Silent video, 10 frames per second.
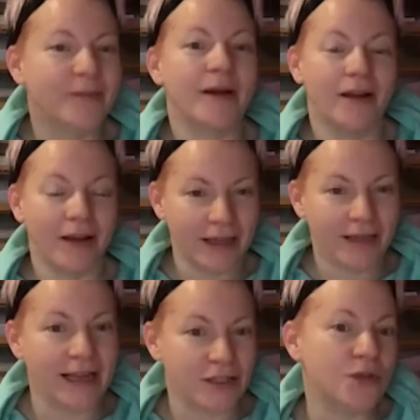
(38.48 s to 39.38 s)
But like
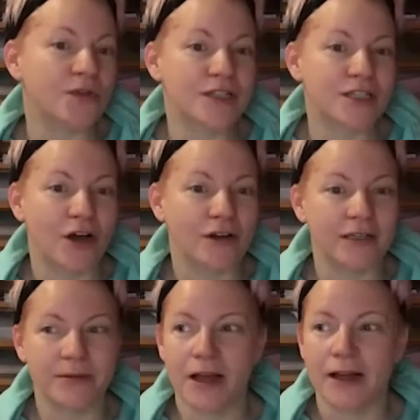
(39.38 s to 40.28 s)
that sort of started, I
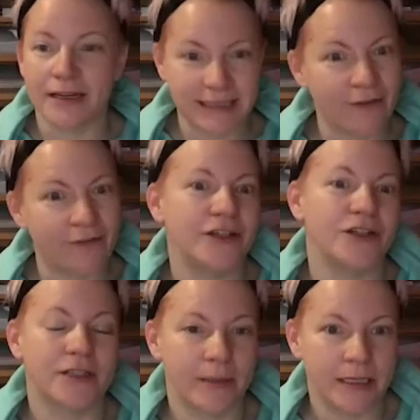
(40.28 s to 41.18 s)
was like, I could definitely do
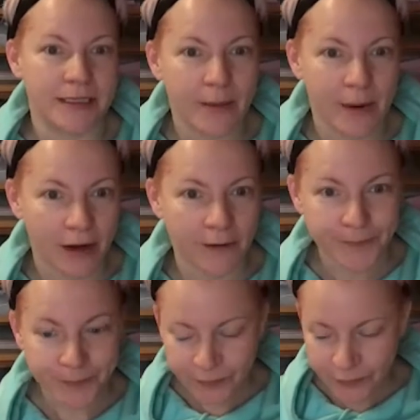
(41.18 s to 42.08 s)
something similar.
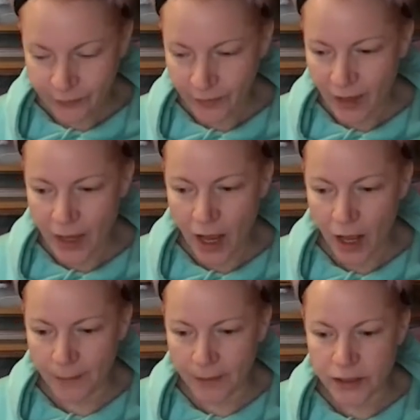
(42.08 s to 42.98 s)

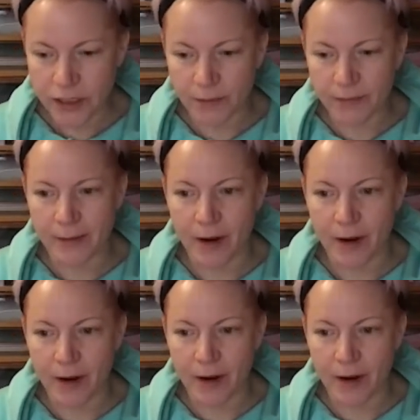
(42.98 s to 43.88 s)
So me and my
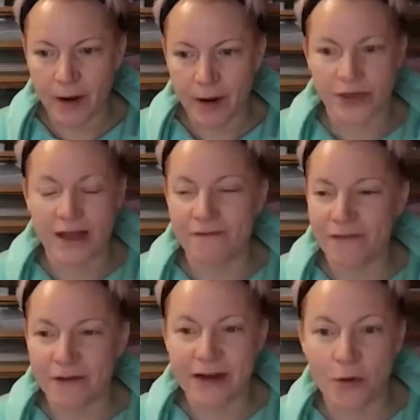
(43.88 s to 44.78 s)
husband, with
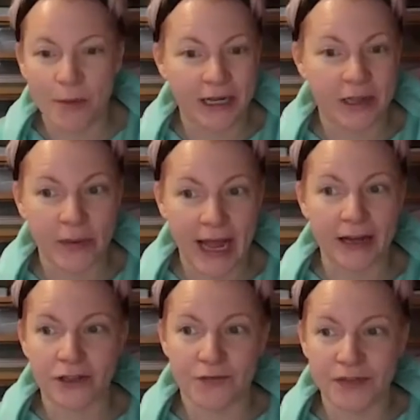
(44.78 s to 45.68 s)
very little money that we had,
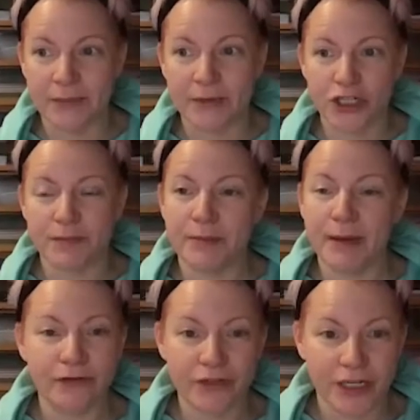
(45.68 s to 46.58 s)
because obviously we'd just been
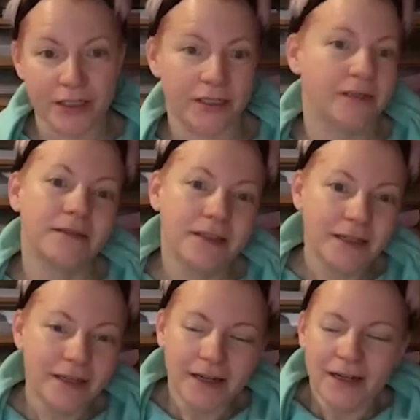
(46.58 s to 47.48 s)
made redundant,
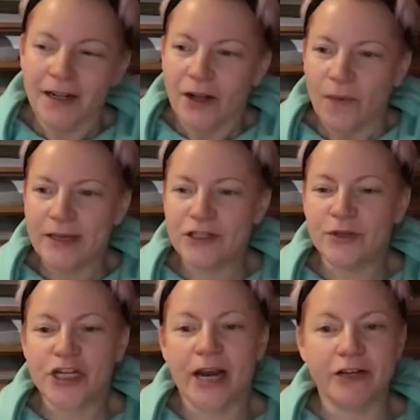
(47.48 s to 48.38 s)
went to a
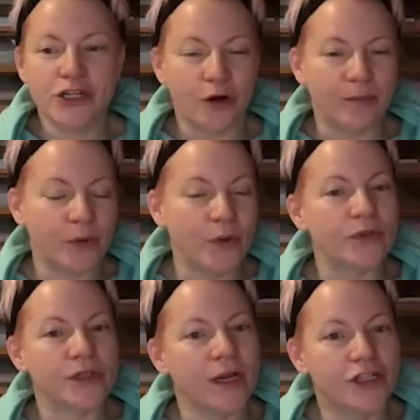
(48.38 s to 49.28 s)
charity shop,
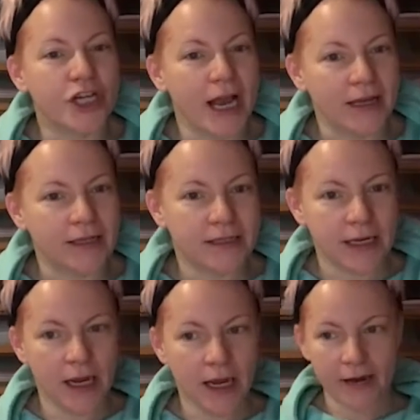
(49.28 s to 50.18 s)
bought a
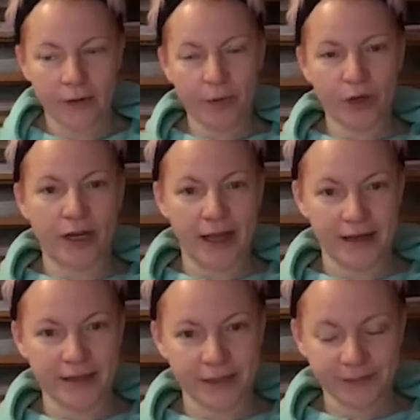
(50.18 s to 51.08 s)
chest and a
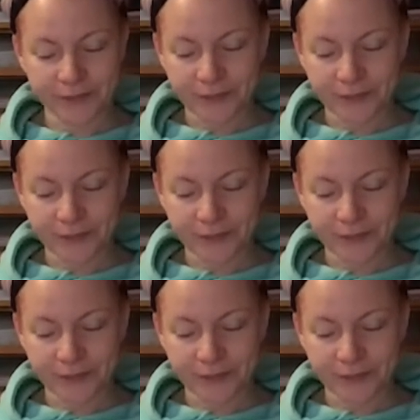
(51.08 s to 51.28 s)
bookcase,